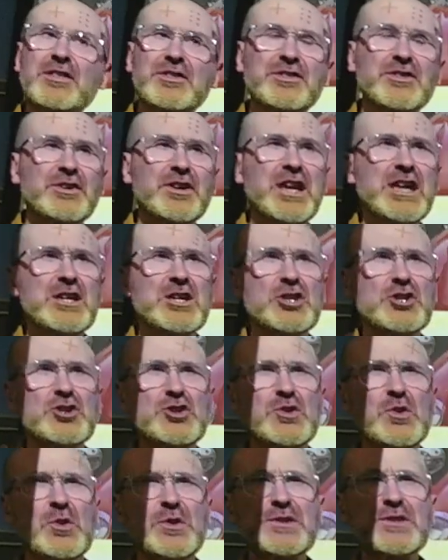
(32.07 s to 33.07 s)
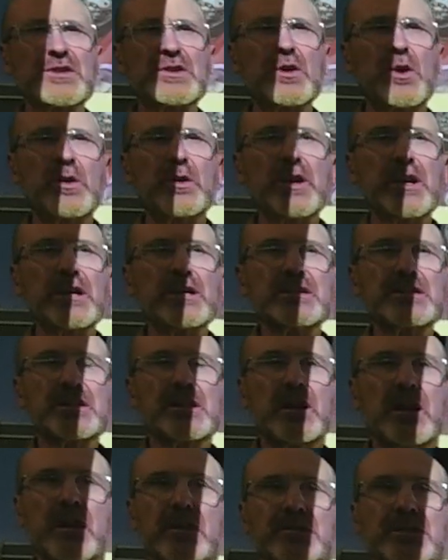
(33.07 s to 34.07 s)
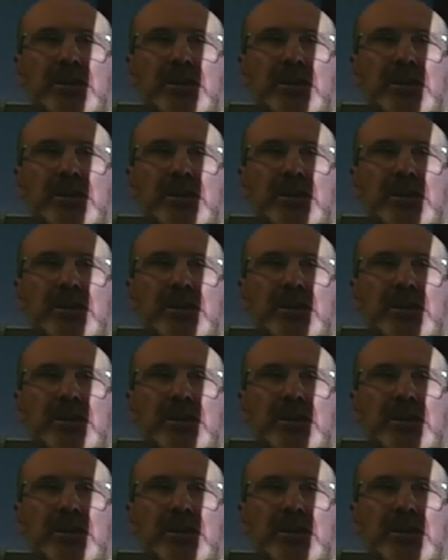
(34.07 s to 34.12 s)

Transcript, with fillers: three short stories on